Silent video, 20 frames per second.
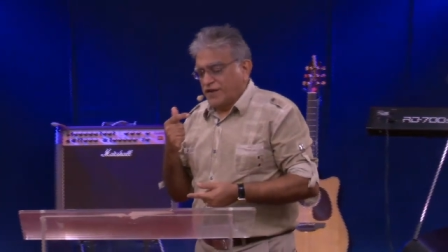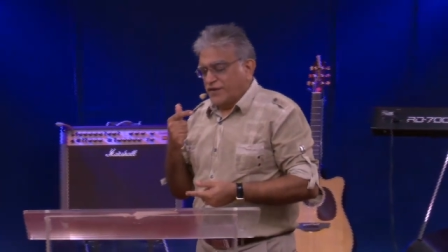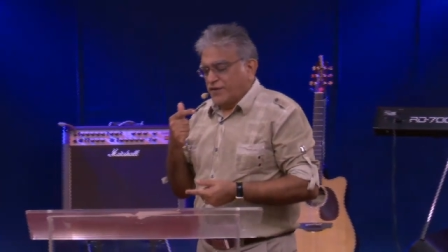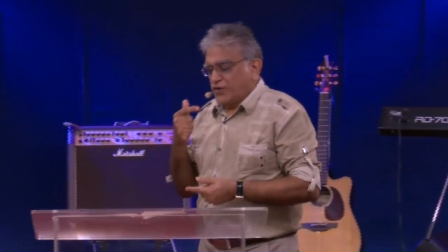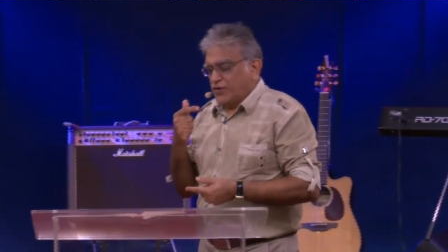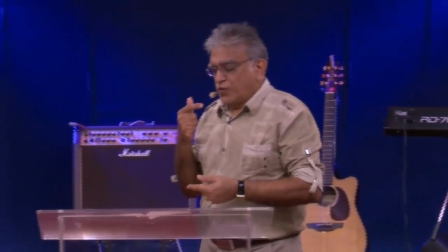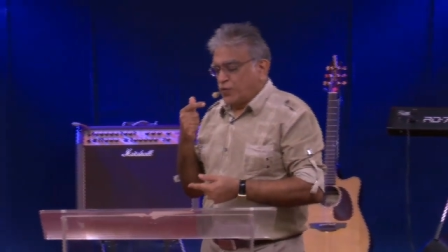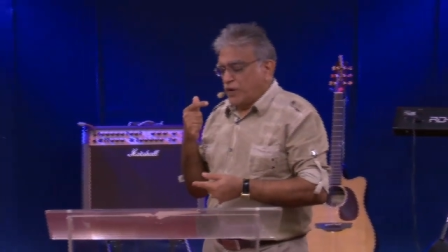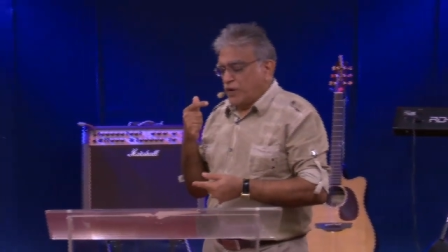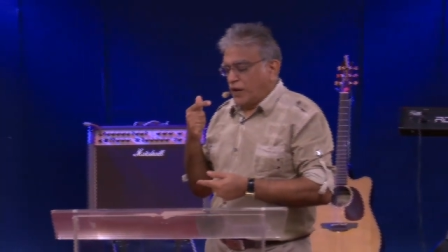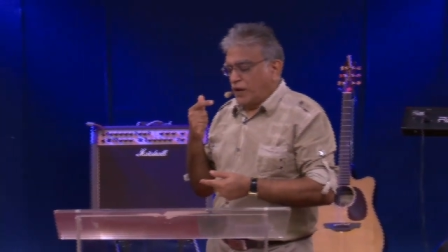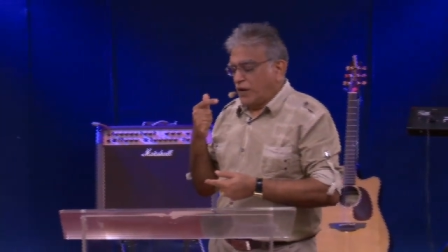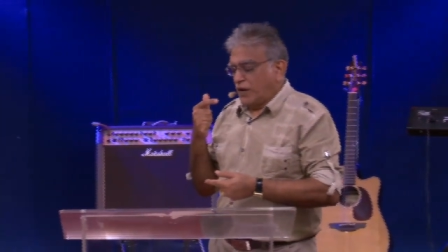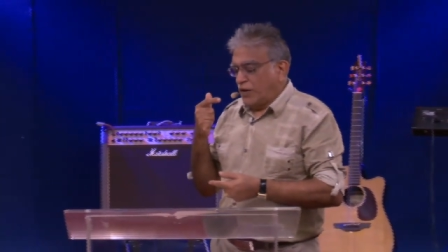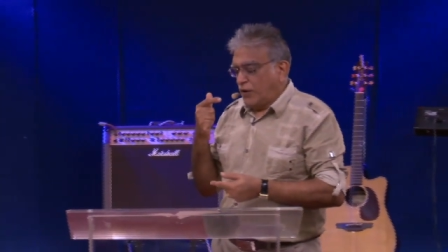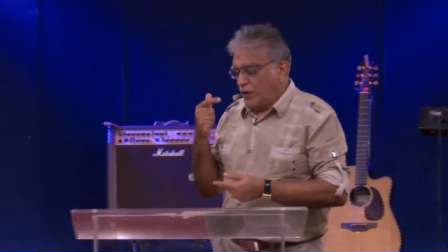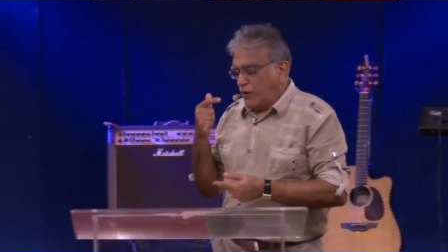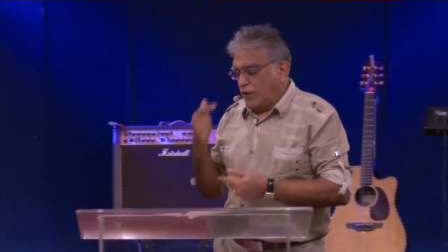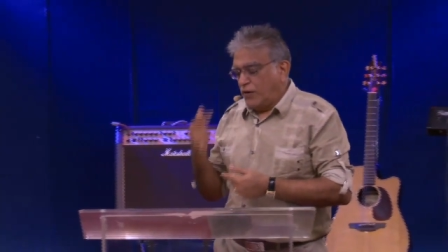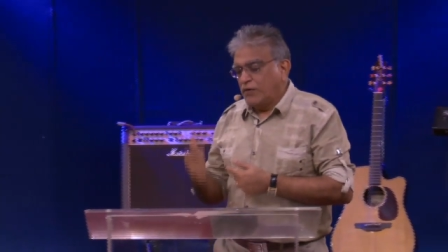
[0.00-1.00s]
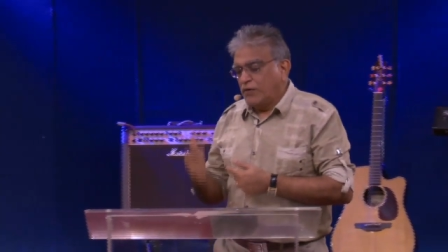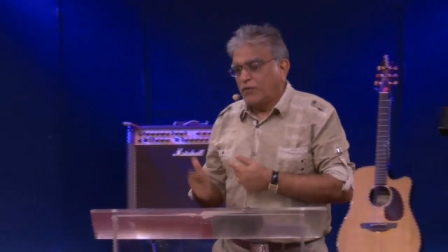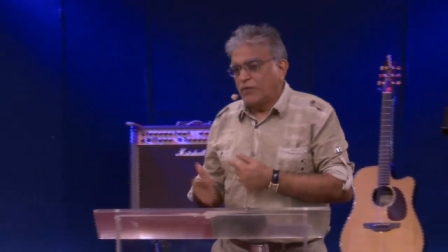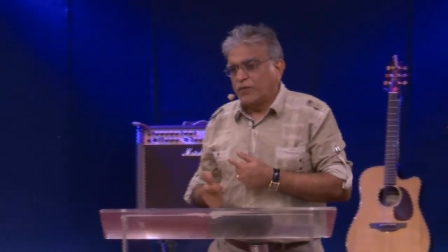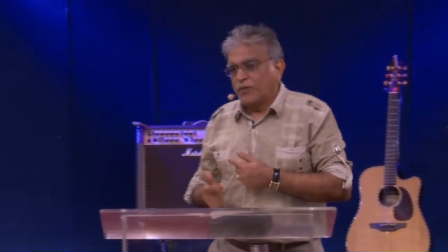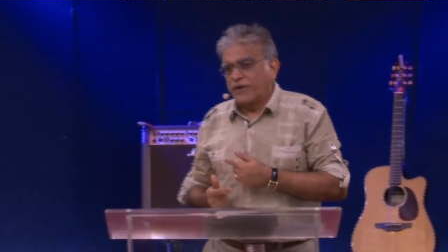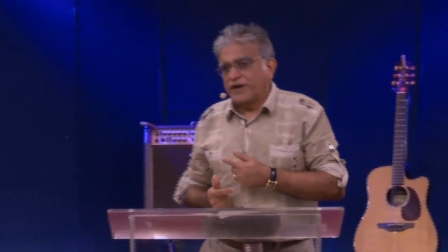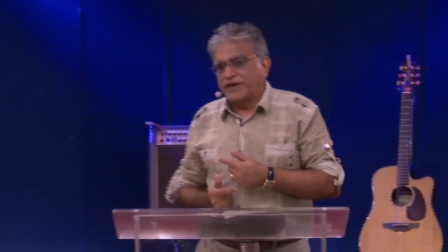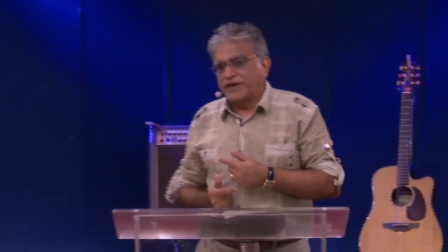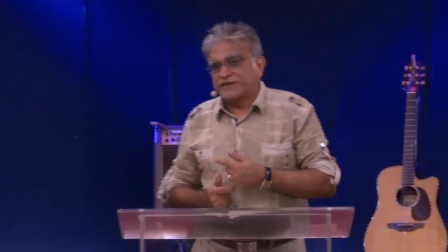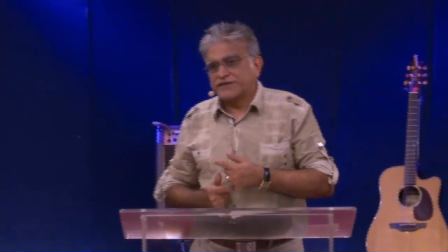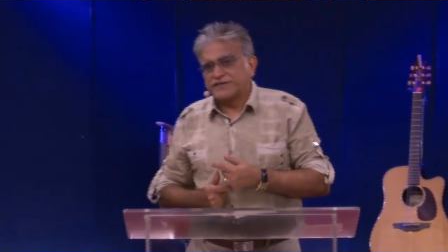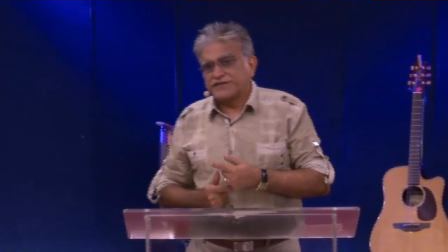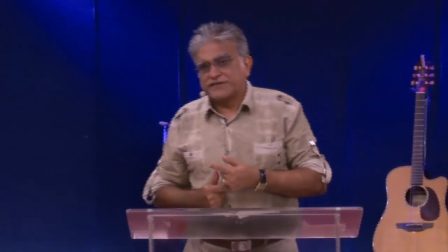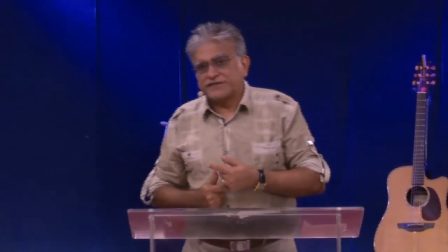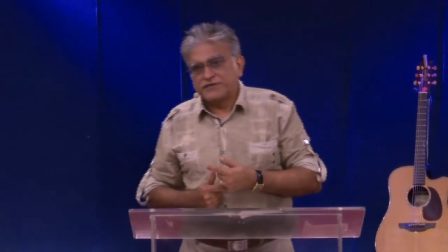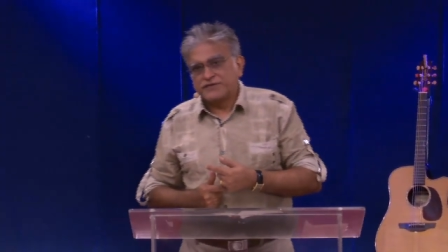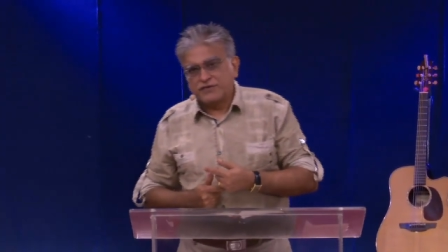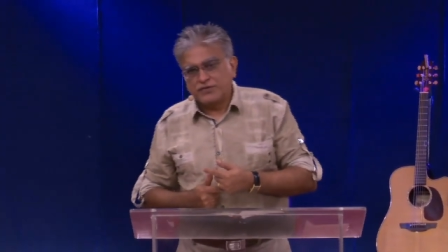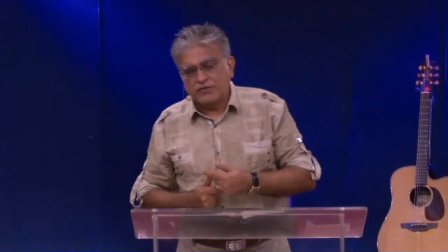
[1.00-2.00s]
you will
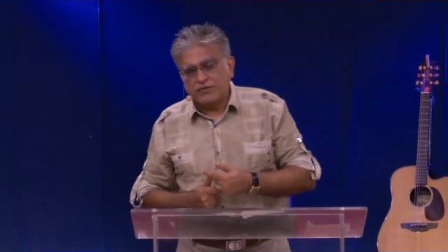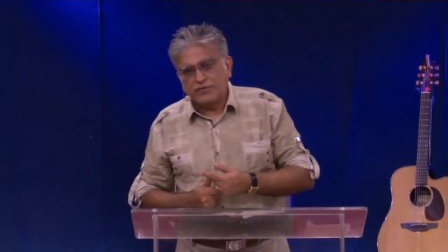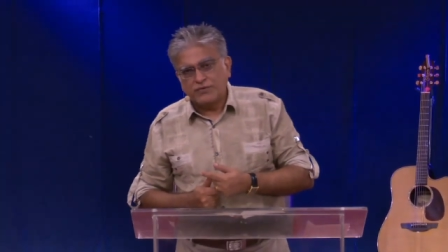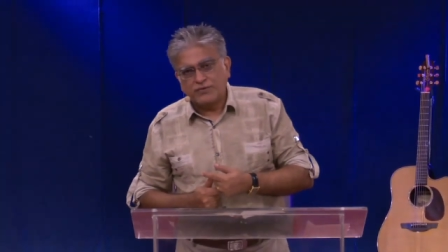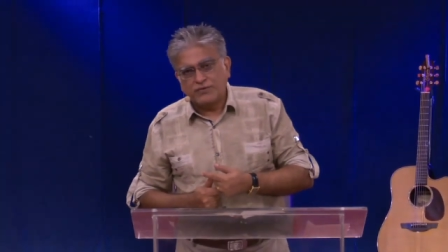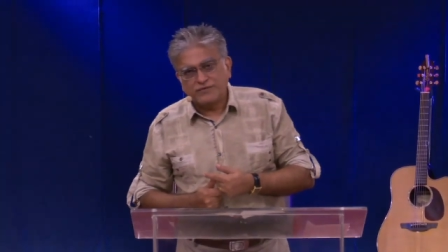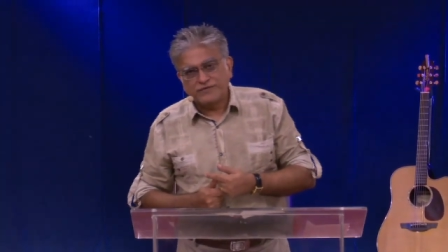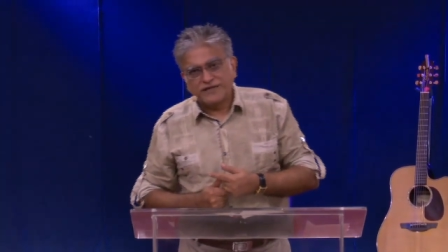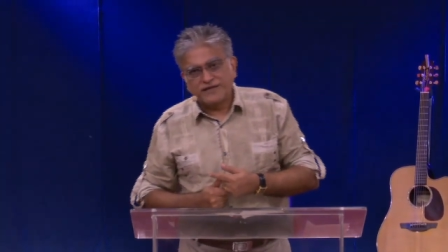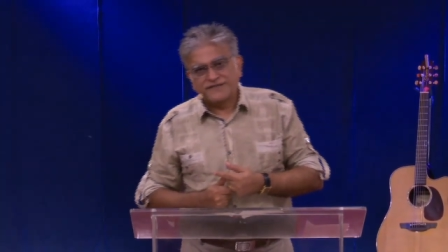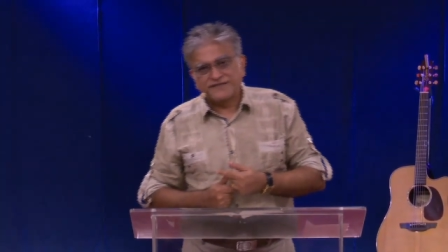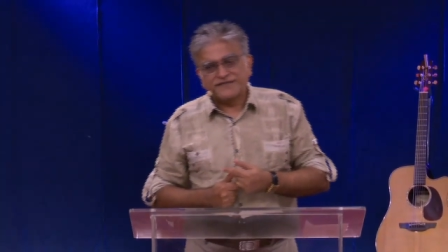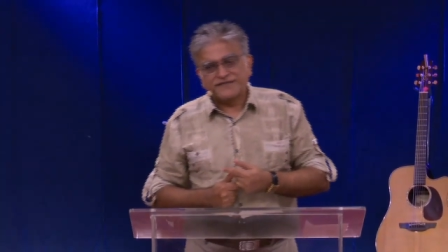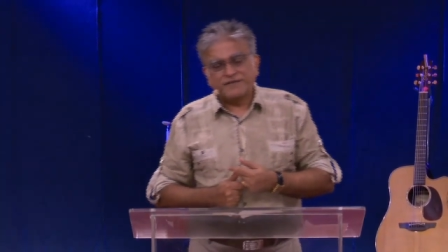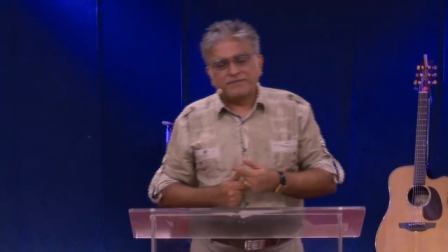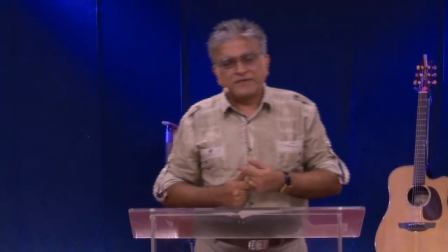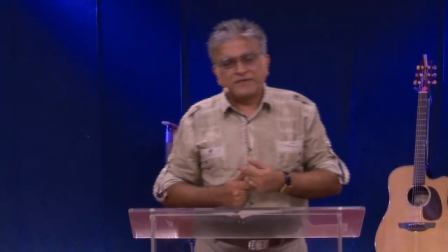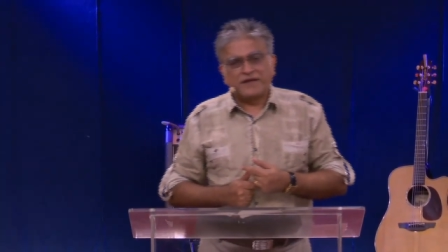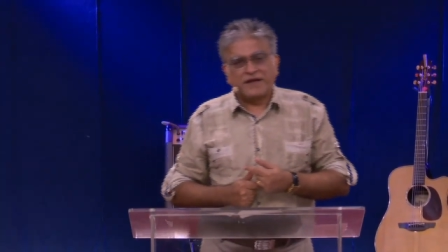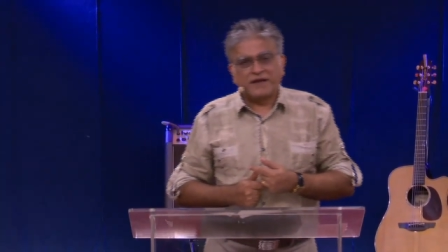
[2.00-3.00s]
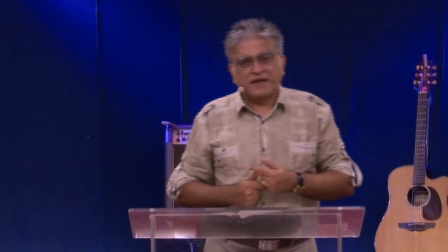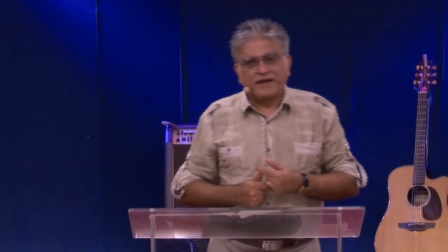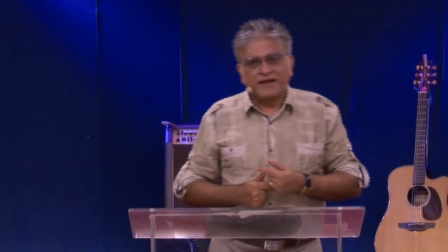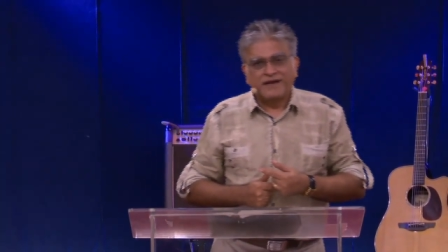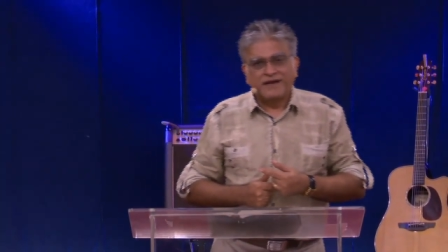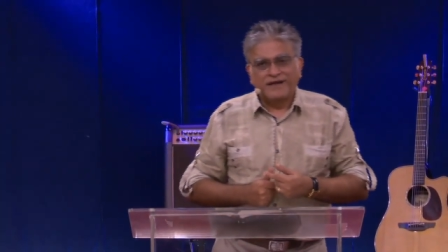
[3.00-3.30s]
always know there's something